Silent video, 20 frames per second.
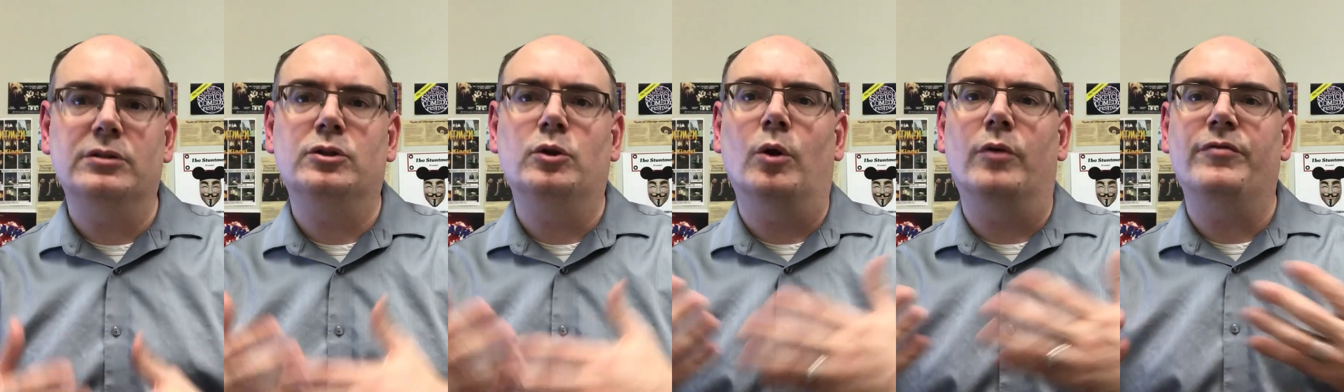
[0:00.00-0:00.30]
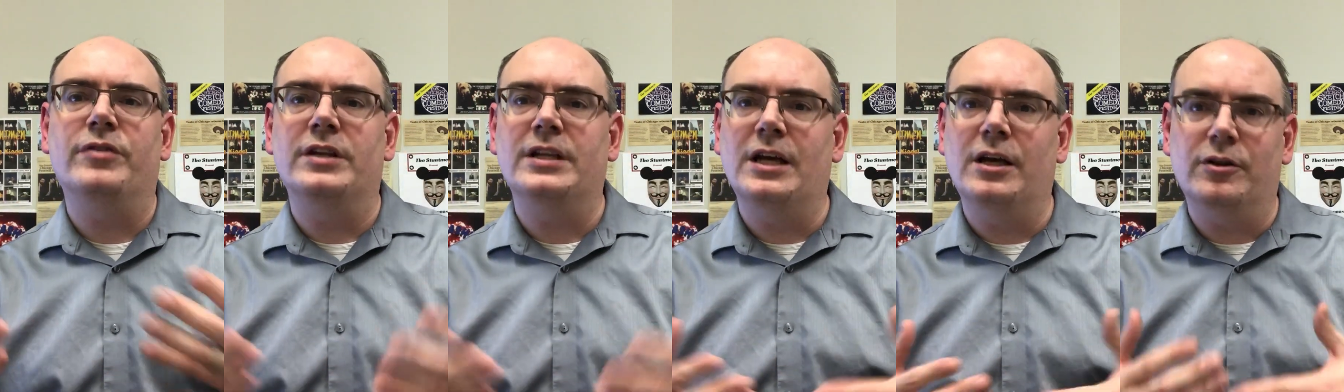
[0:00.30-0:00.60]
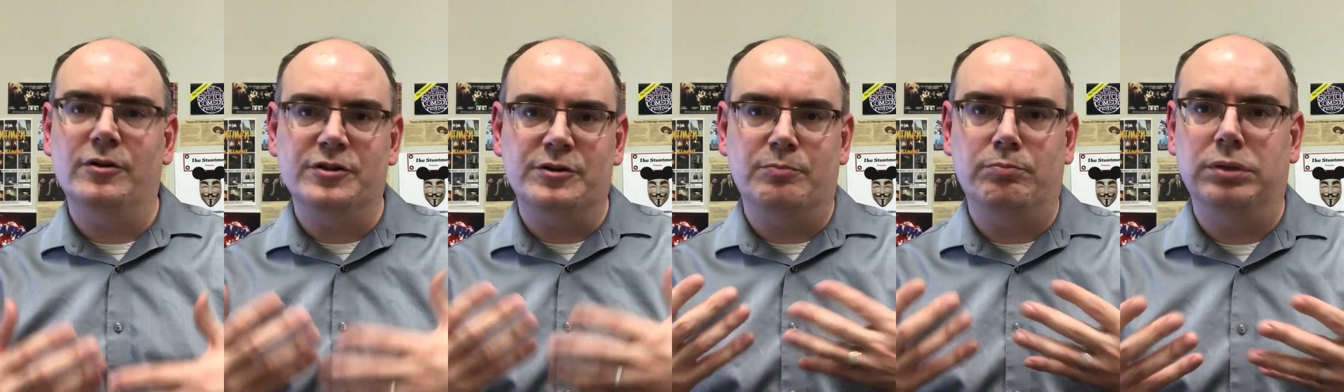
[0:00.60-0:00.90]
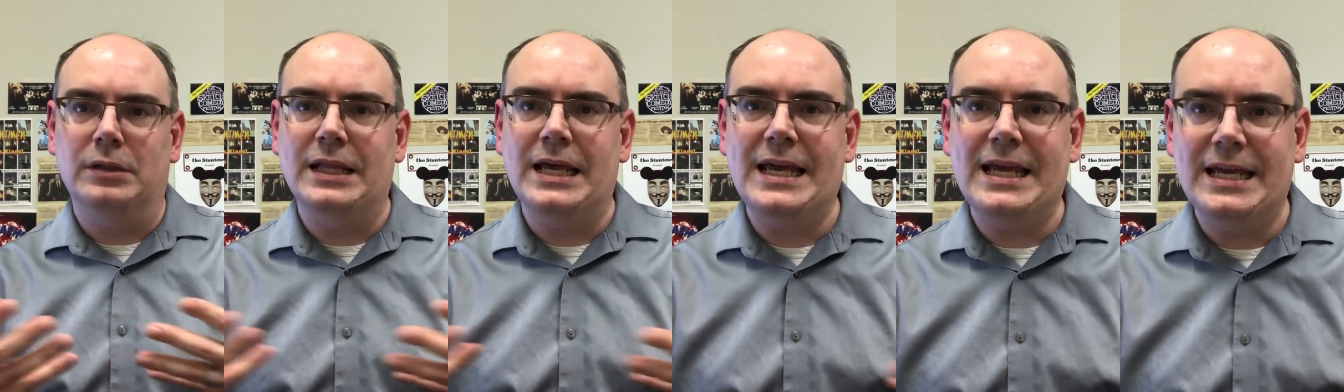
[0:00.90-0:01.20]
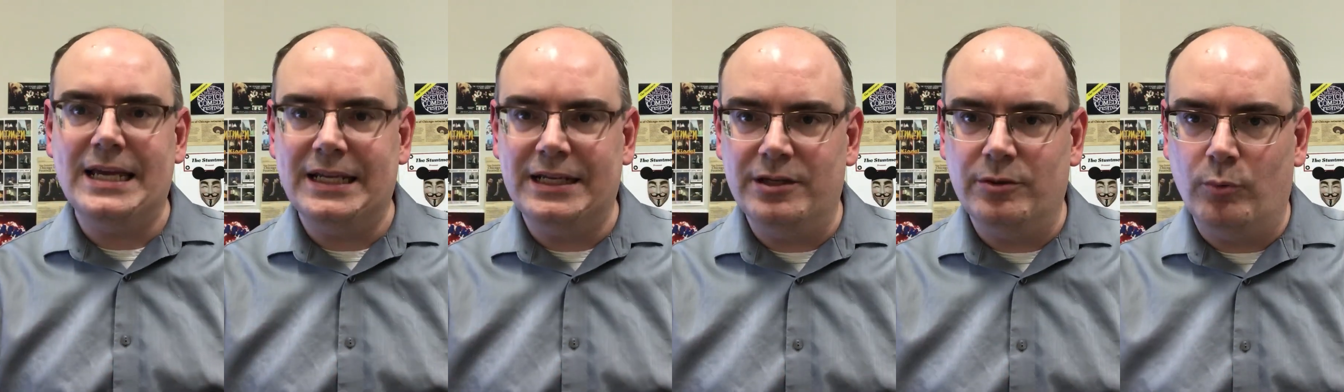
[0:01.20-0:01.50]
Glorfindel's
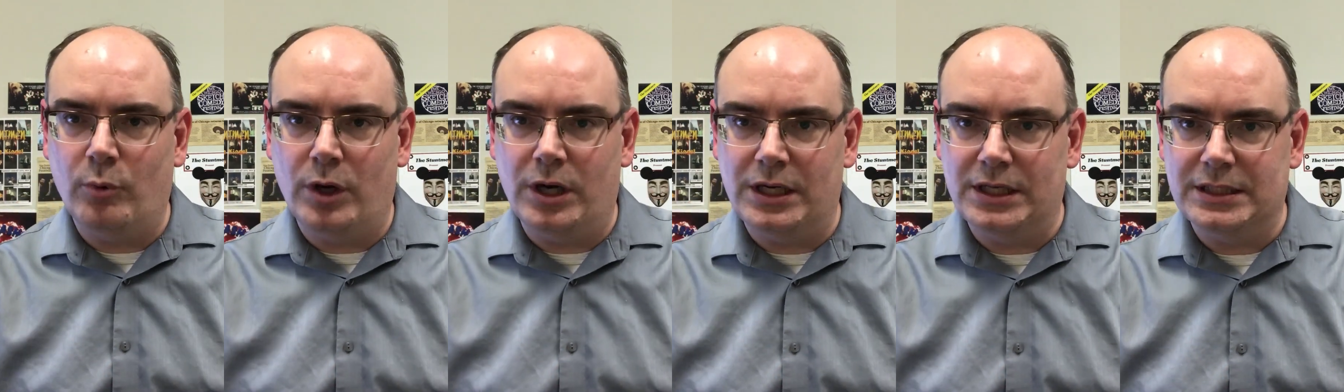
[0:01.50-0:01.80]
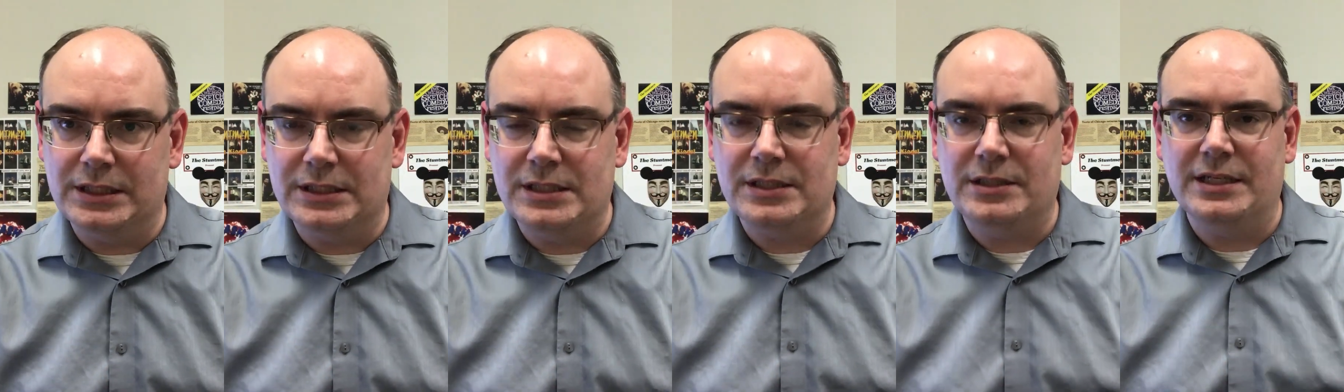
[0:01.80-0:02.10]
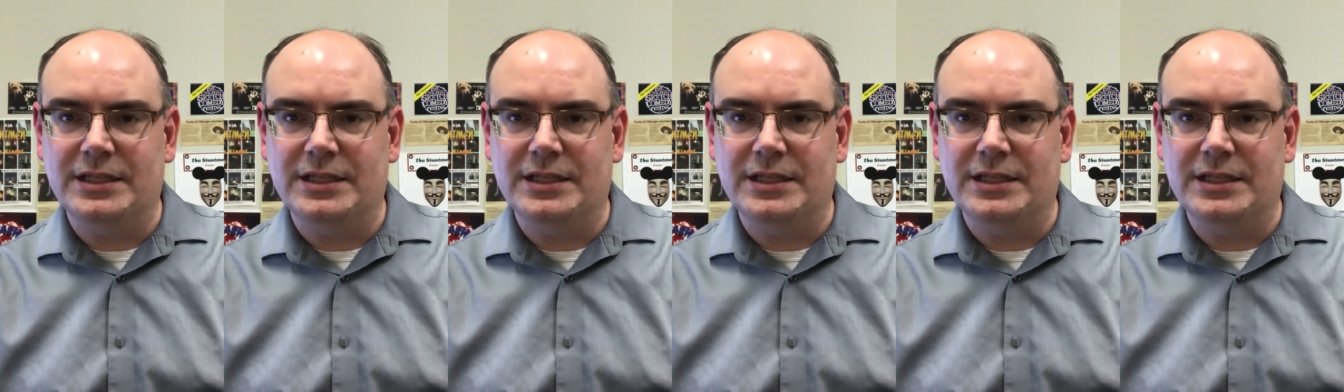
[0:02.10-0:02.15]
blade was